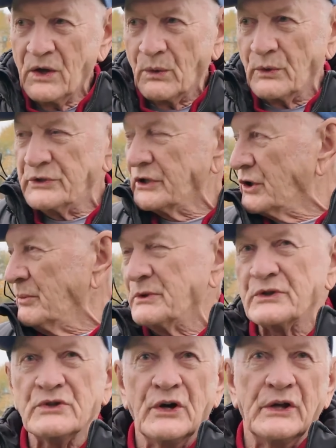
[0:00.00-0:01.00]
would you come
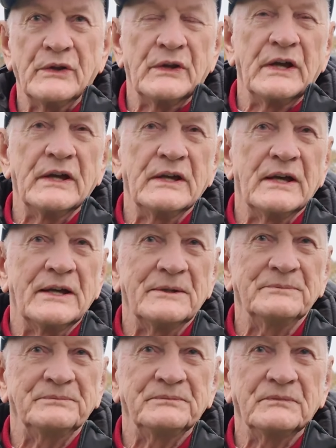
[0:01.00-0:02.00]
and join
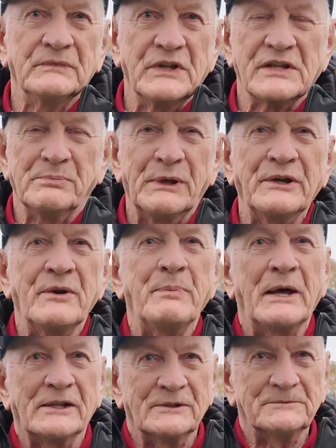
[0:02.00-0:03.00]
the disciplinary
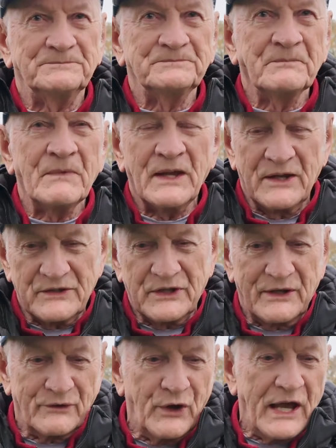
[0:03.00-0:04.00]
panel?" He
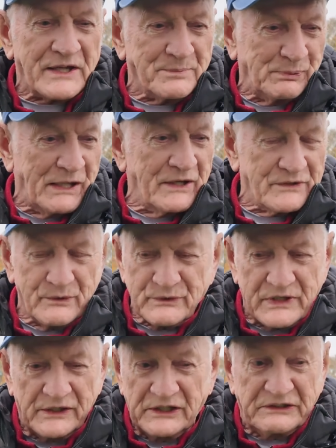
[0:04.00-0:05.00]
said, "I've got ex-players who
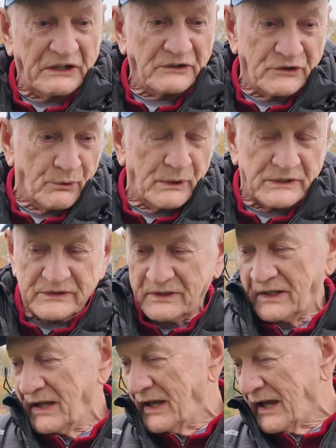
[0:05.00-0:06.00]
said he didn't do
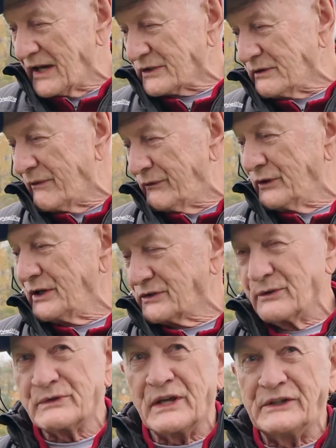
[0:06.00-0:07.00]
it,
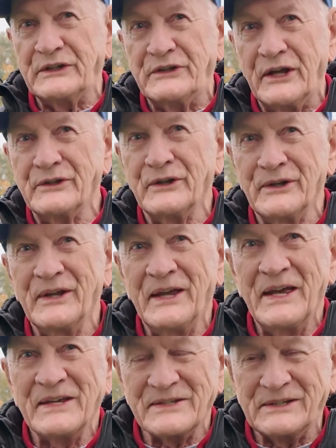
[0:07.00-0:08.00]
ex-referees who said he did." He
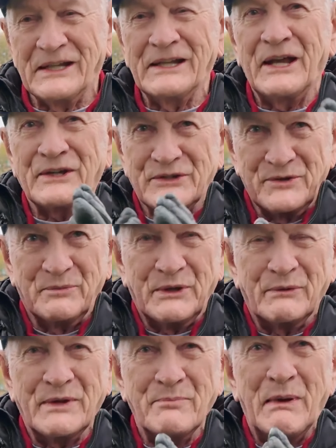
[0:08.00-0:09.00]
said, "I'd like
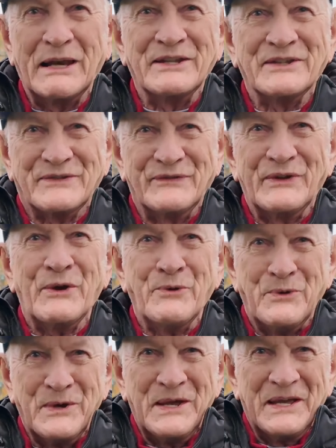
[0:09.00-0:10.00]
somebody with a balanced
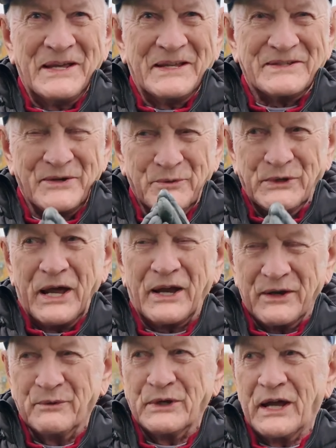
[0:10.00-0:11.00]
view. So would
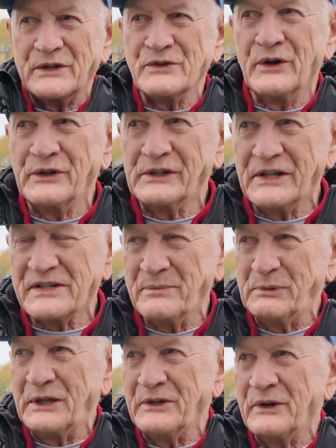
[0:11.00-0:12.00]
I join the
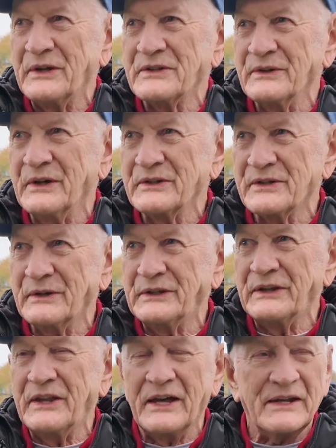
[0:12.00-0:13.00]
disciplinary?" So I
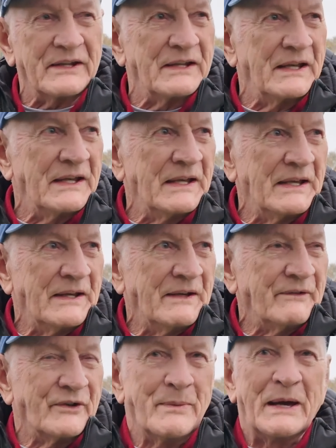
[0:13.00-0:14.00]
did that
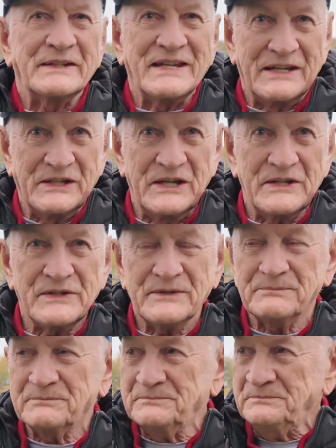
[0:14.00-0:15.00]
for about 10
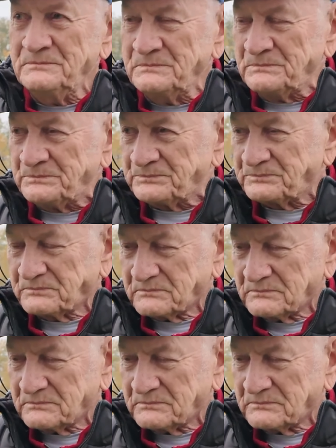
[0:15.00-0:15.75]
years. And